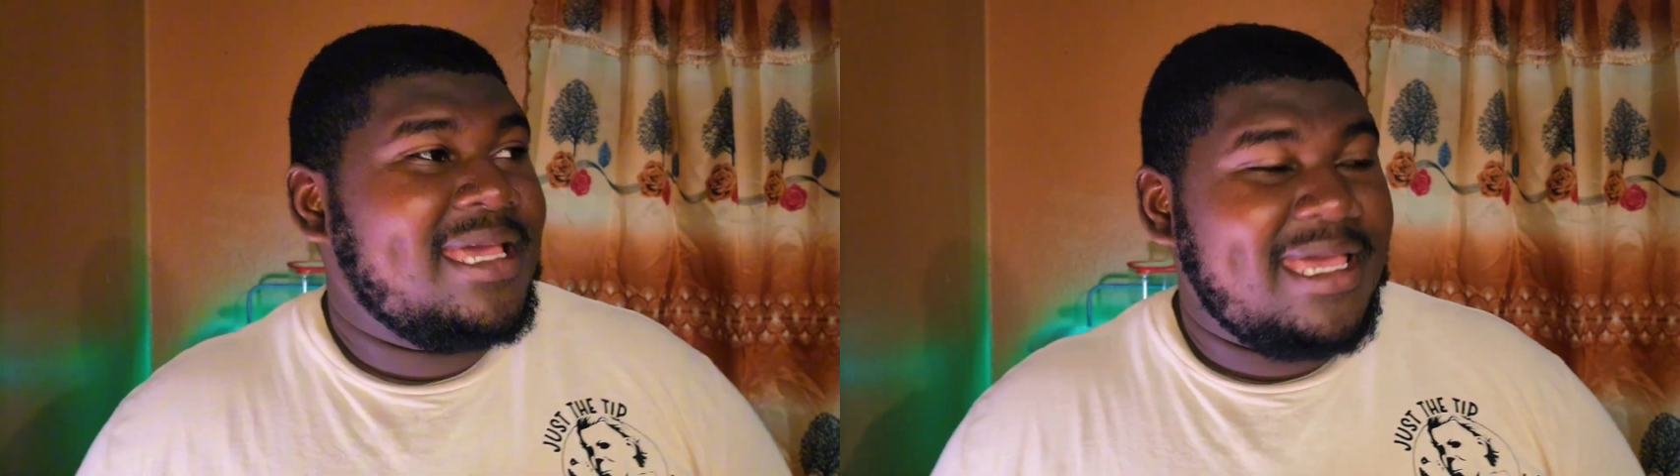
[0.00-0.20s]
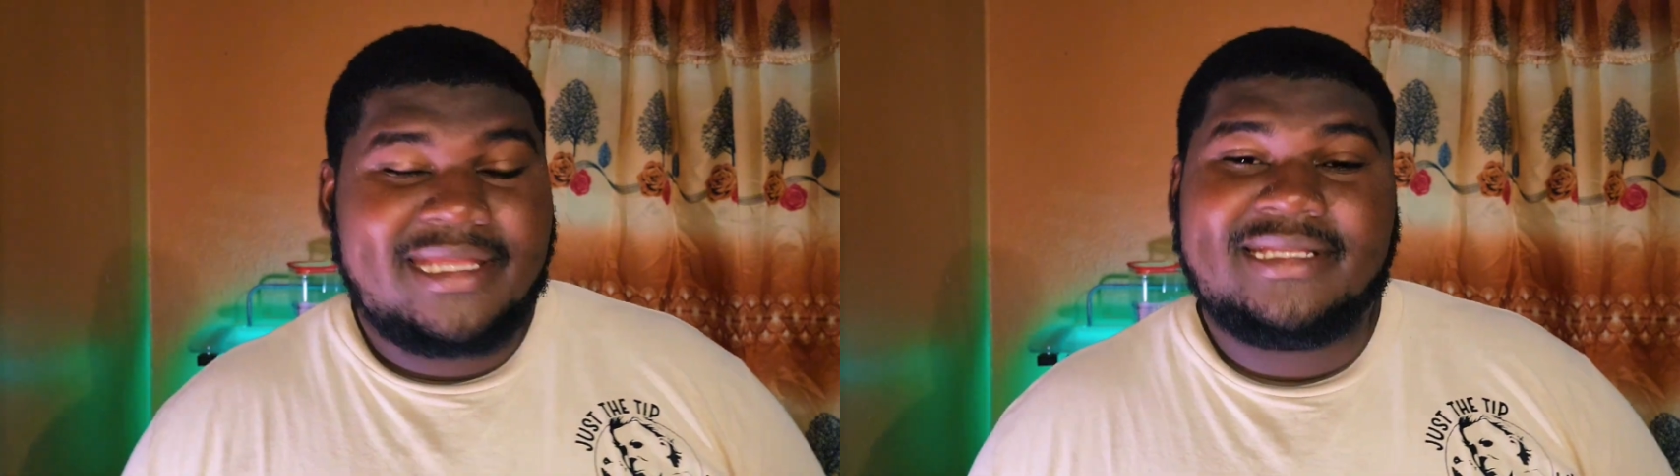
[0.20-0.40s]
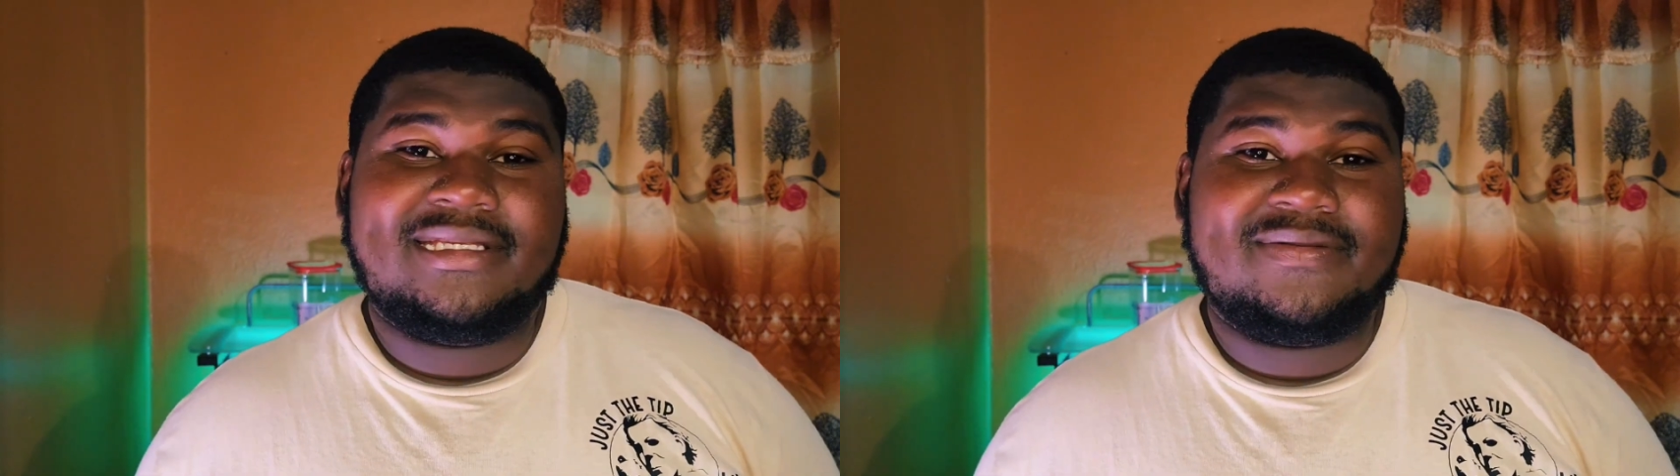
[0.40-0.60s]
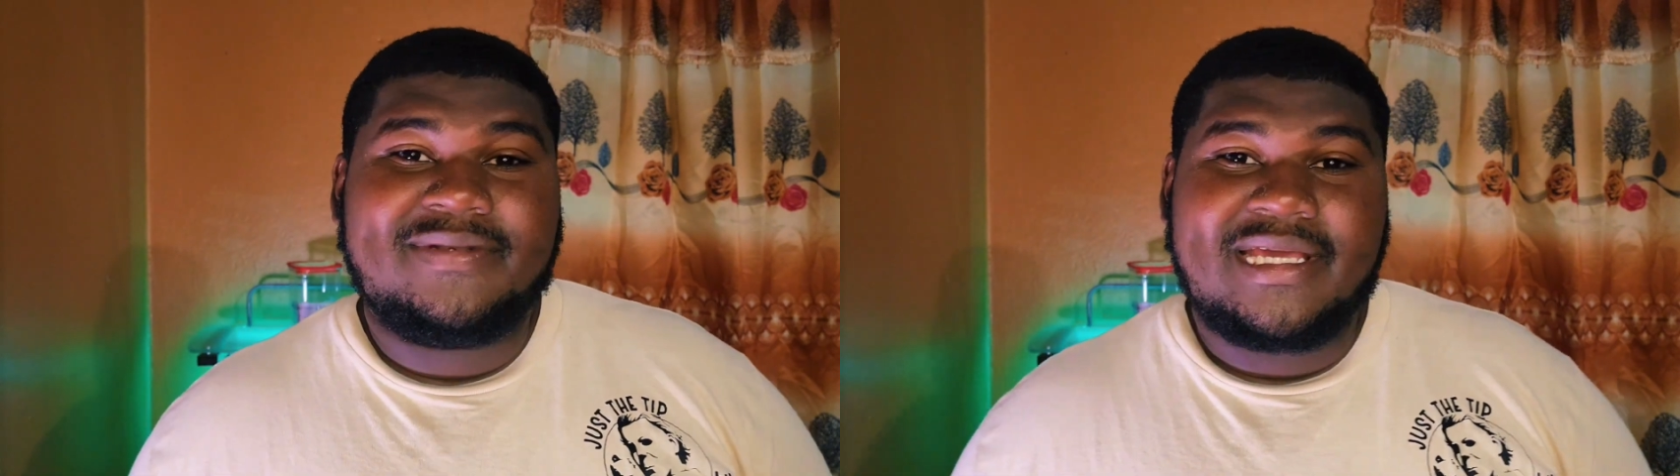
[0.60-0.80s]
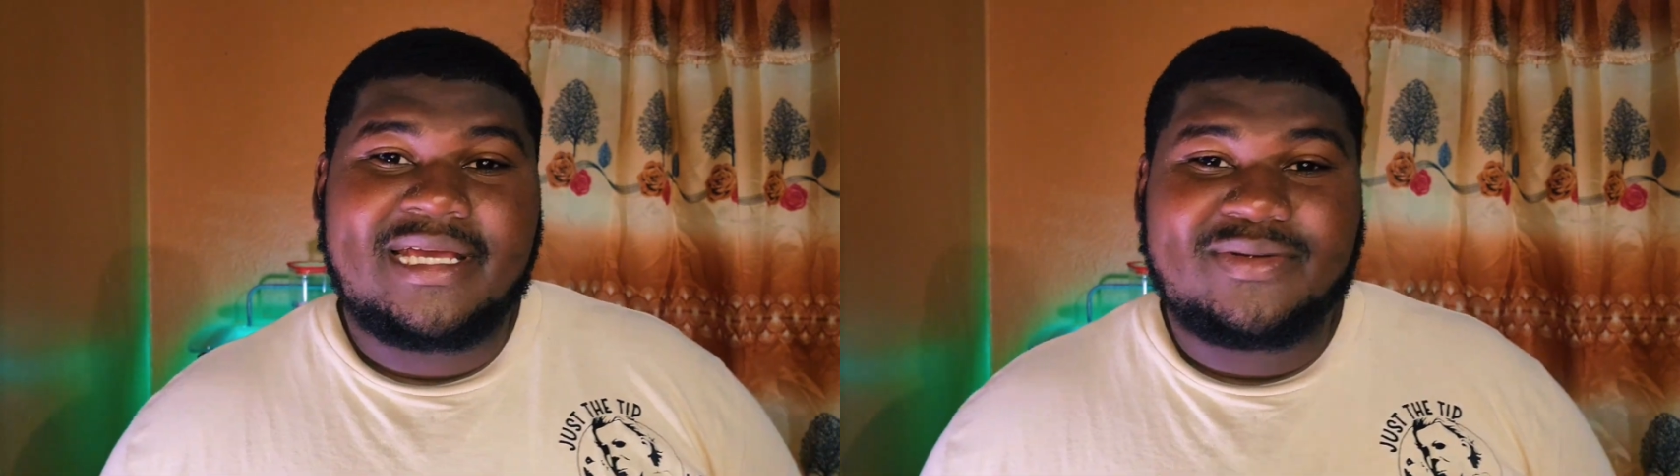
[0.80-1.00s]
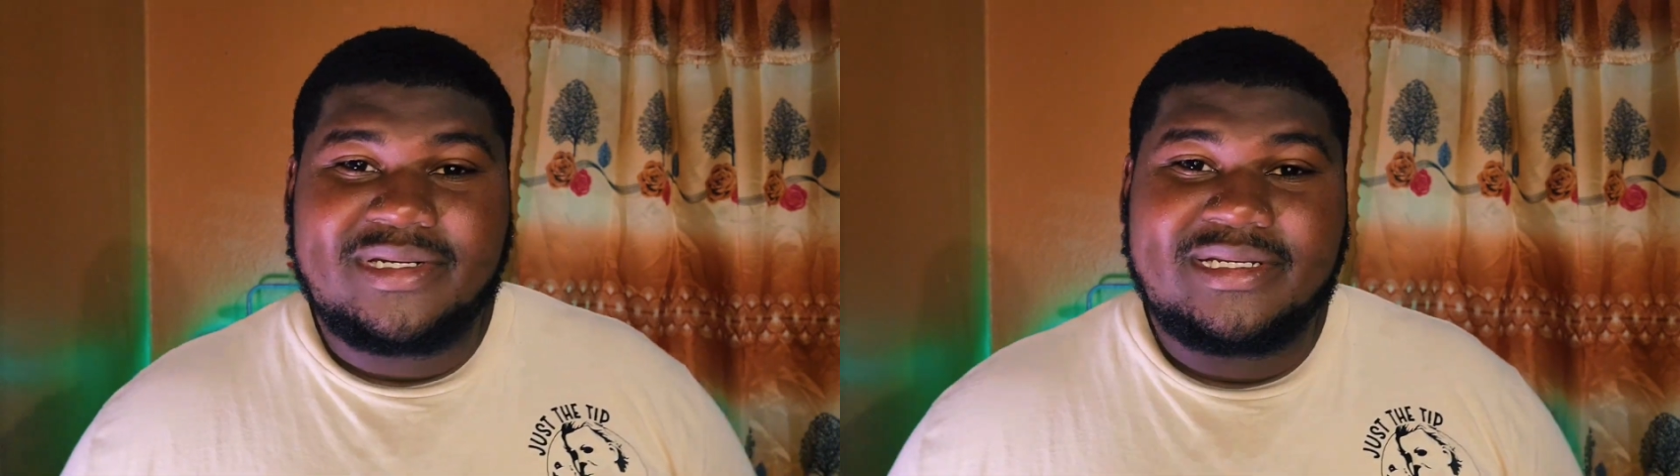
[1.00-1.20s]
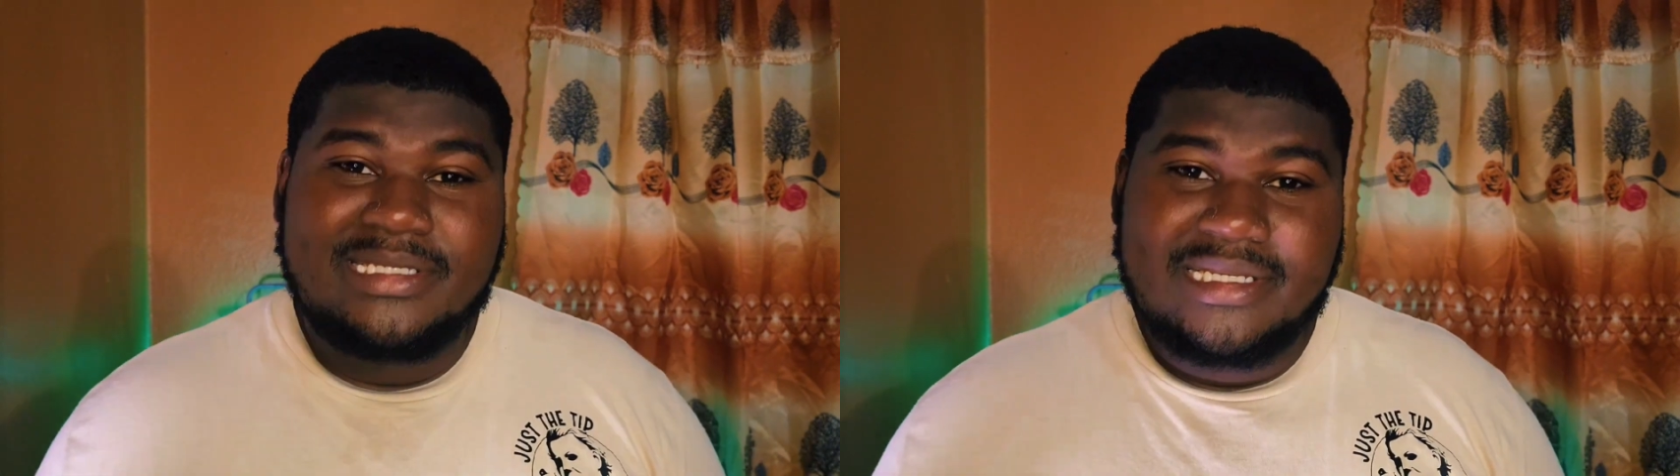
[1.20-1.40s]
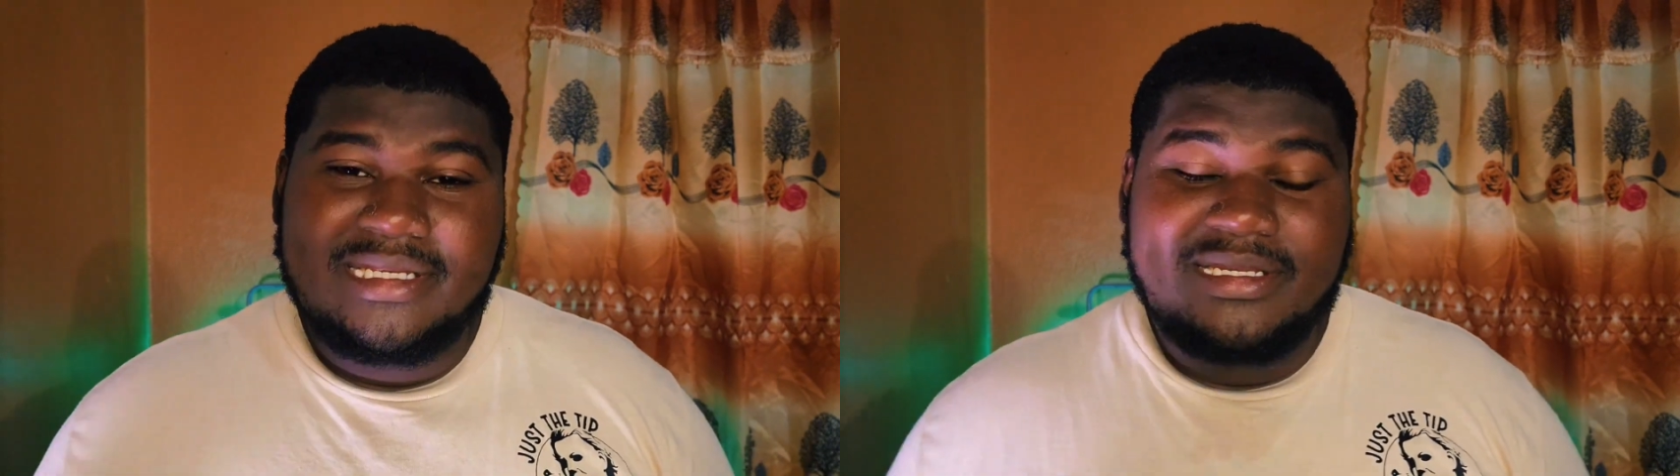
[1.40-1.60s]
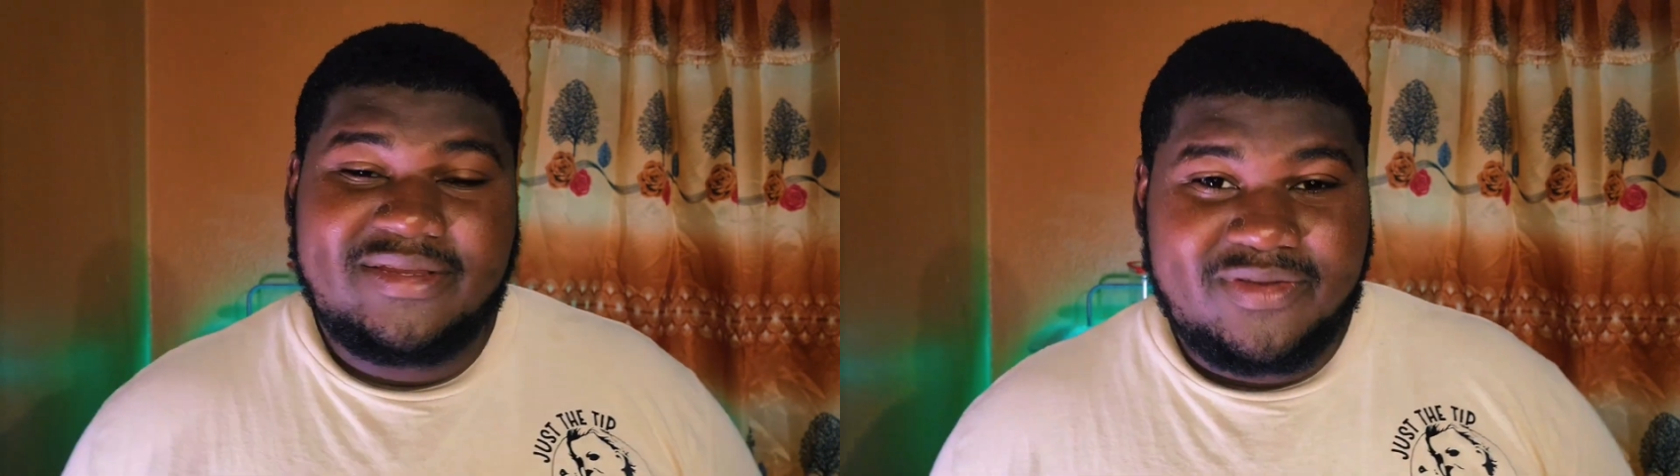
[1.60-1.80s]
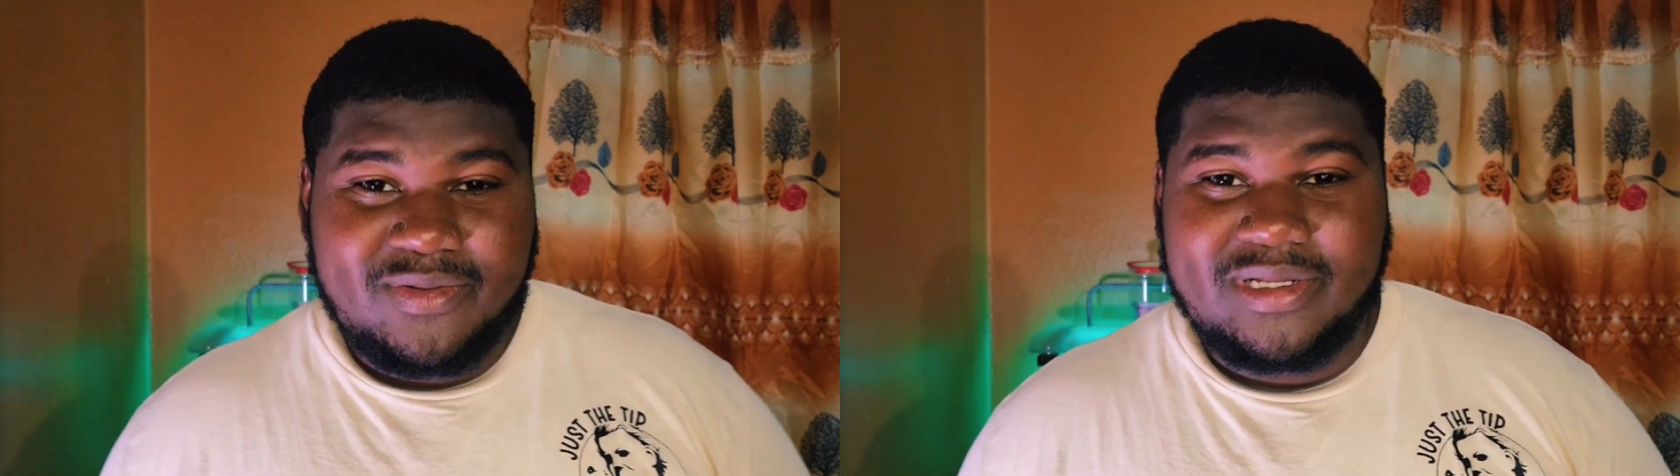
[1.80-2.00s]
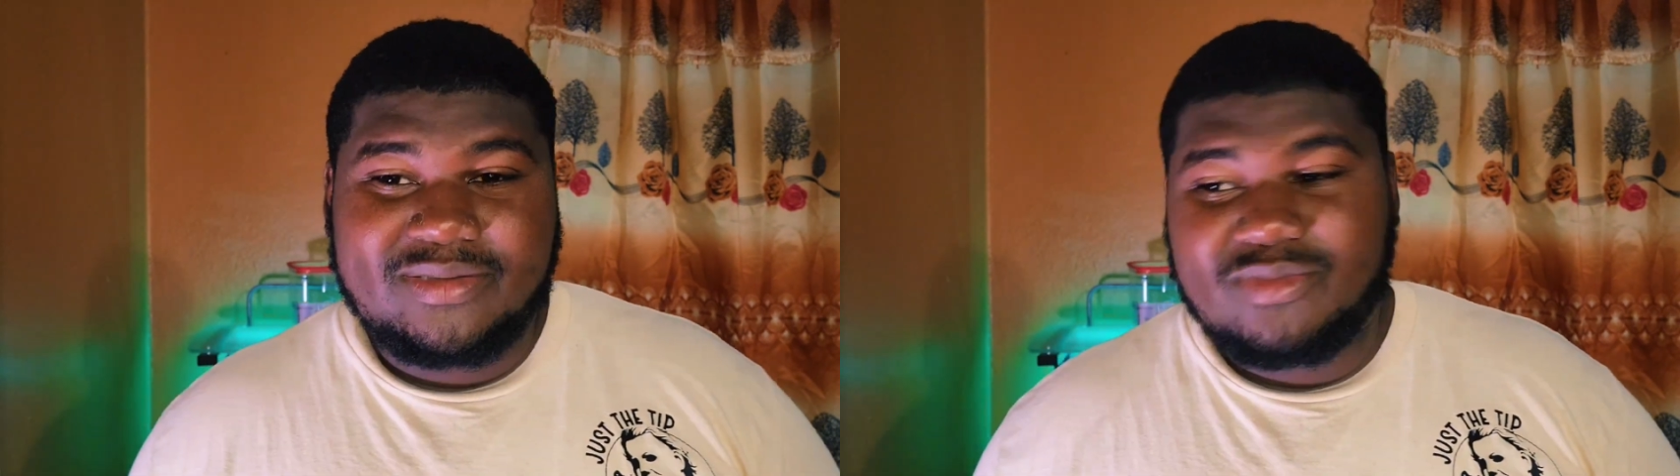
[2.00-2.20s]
NCB as one of the selling individuals.